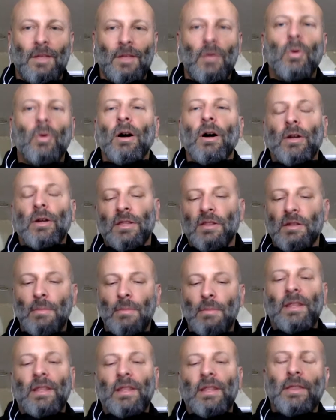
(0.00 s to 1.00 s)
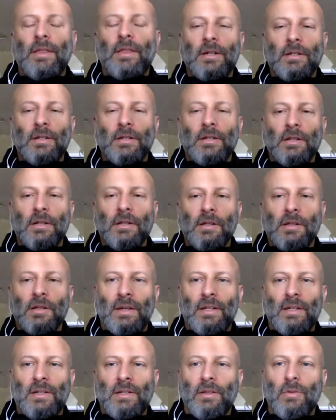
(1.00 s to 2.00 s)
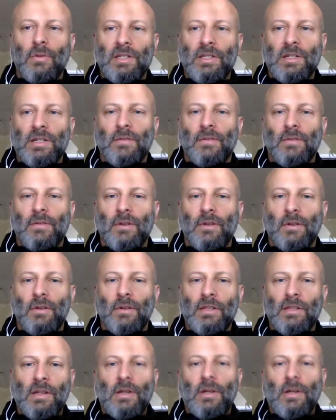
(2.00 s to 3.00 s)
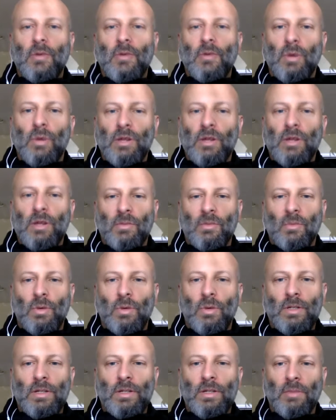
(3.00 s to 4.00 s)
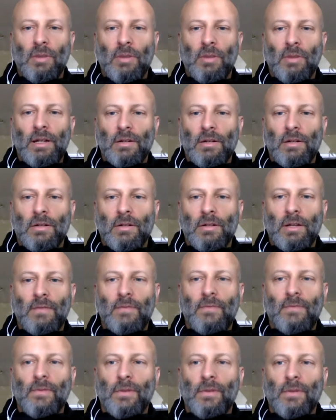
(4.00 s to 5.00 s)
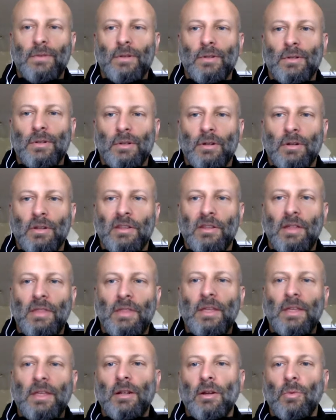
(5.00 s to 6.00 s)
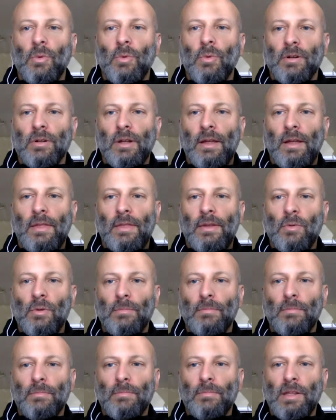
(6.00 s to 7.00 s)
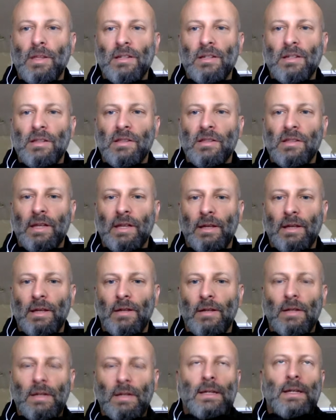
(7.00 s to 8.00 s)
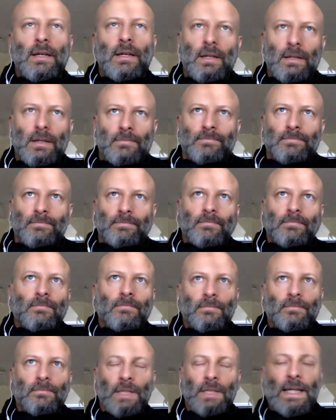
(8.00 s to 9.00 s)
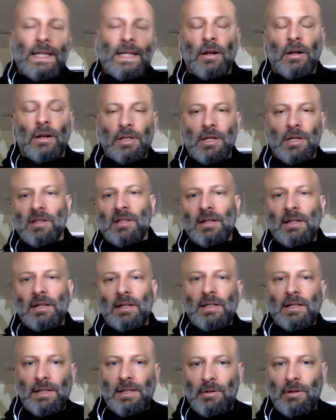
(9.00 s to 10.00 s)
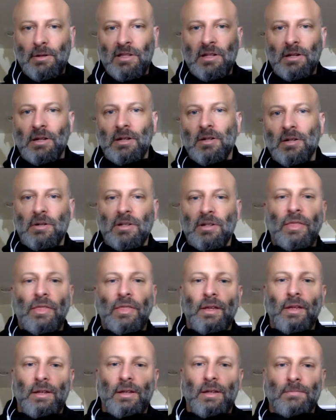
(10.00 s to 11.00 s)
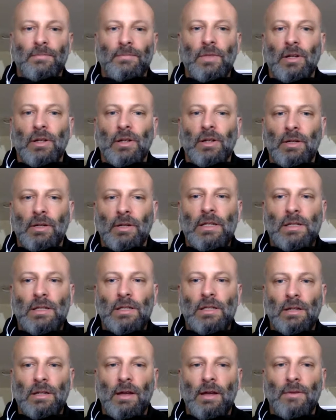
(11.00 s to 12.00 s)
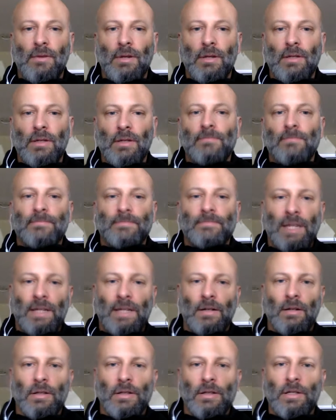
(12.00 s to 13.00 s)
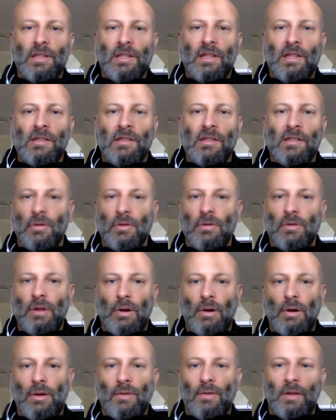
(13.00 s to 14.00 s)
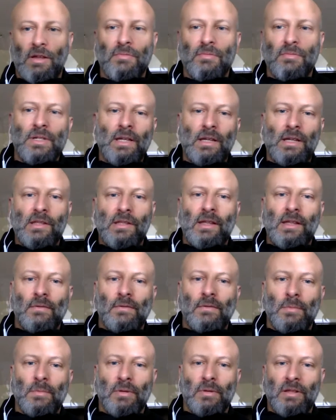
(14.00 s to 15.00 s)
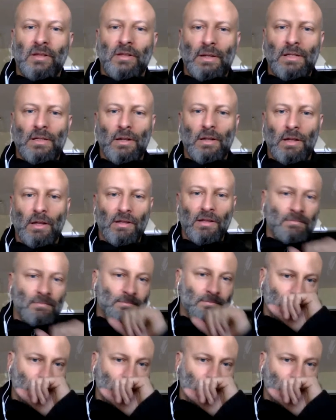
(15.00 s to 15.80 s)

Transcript: Well, okay, so I mean that does bring us back to the question of those. What does marketing look like for the future? Because I think we're basically saying that technology is going to continue and it's going to do its thing, and every technologist has their own area of expertise, and they have to be able to specialize